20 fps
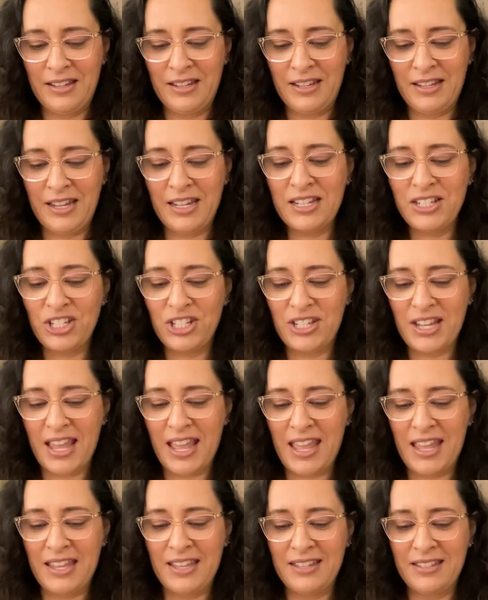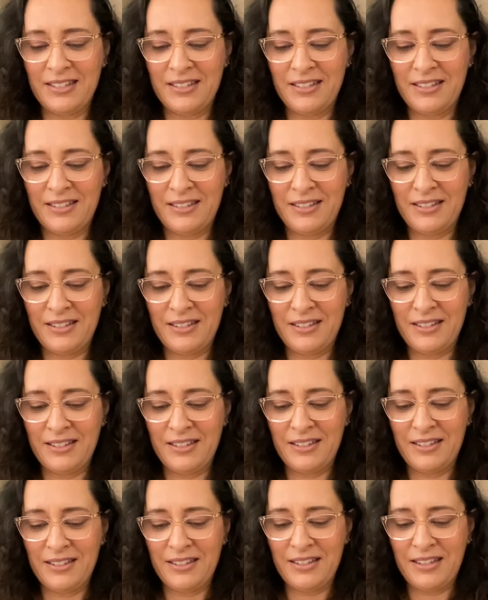Each day,
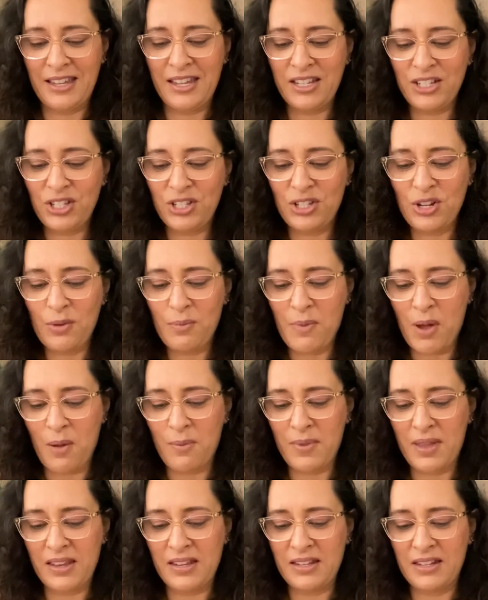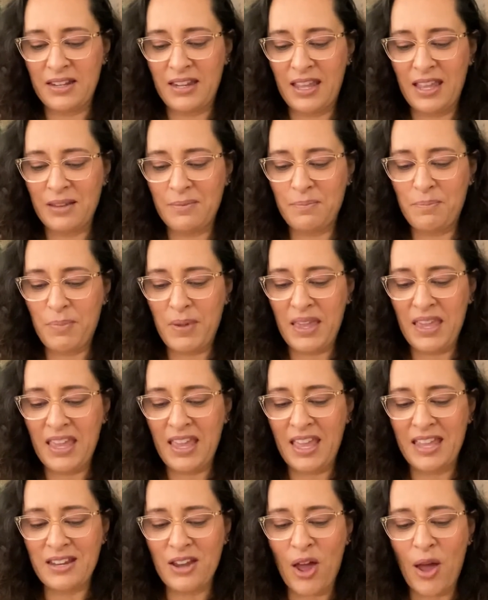each new moment can be
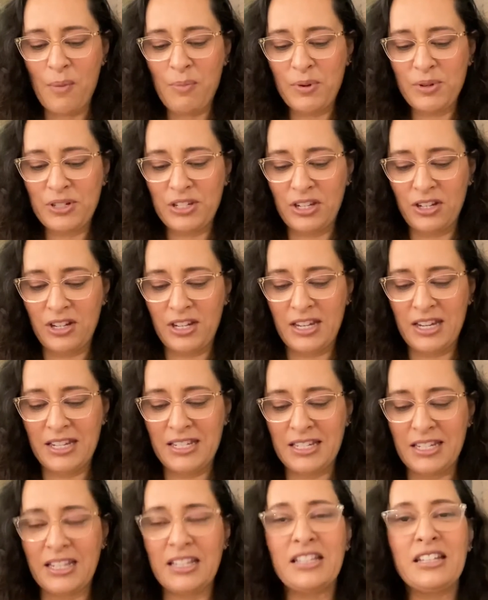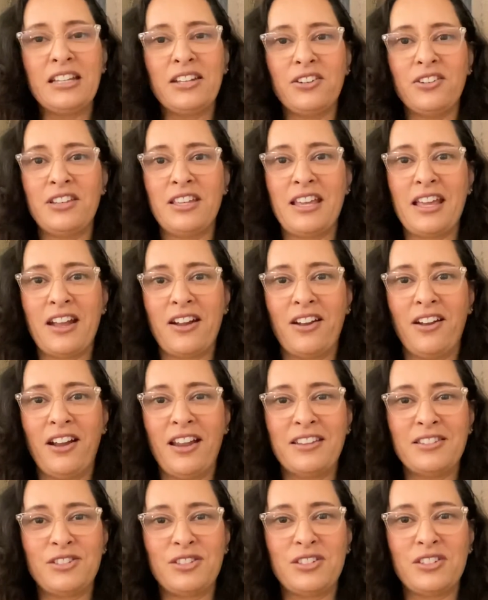an opportunity to clear the air
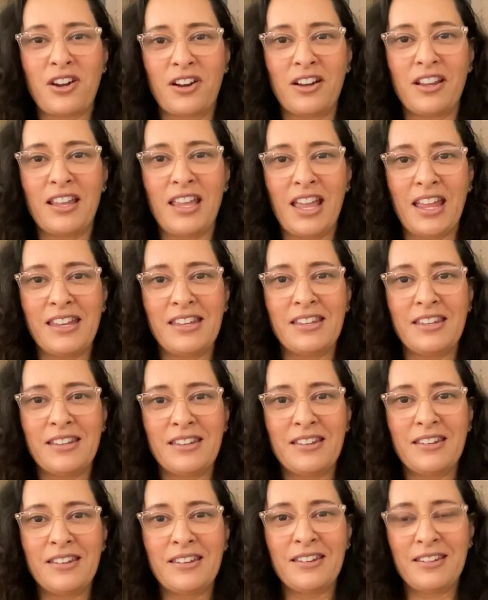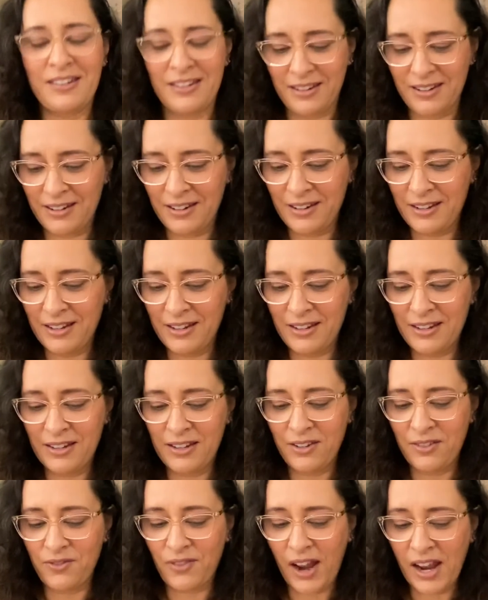and start again,
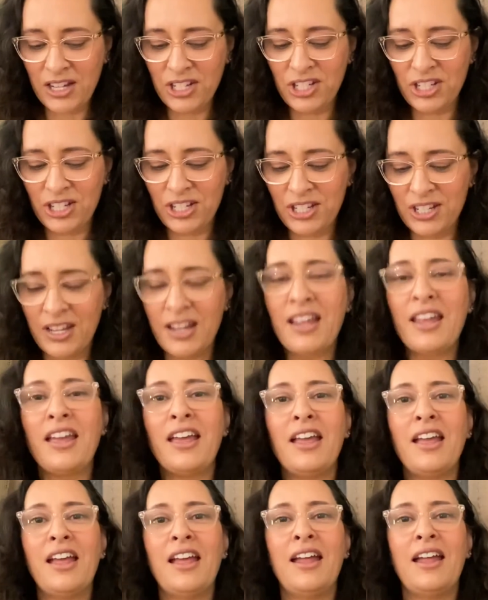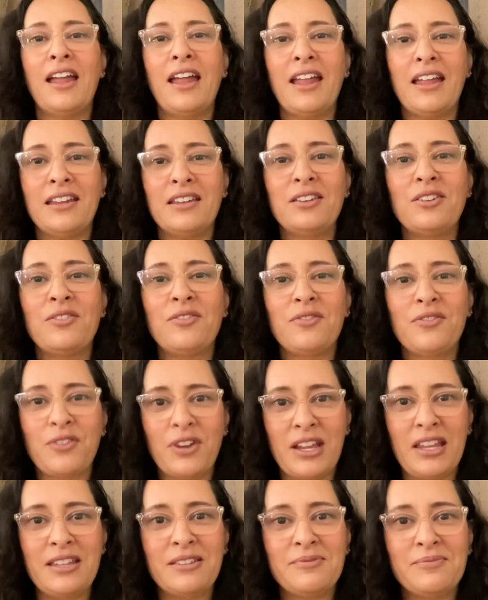fresh and
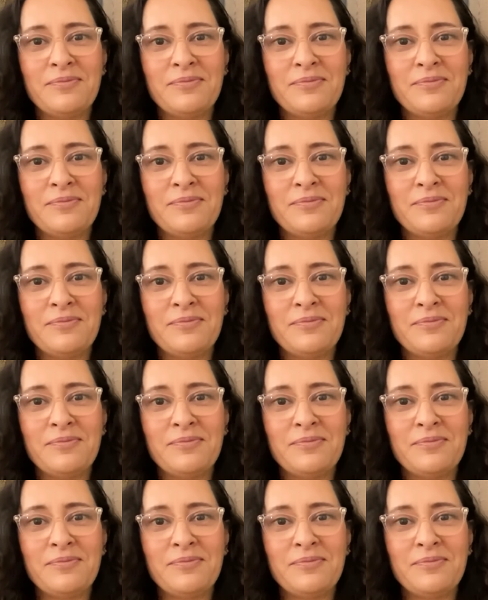free.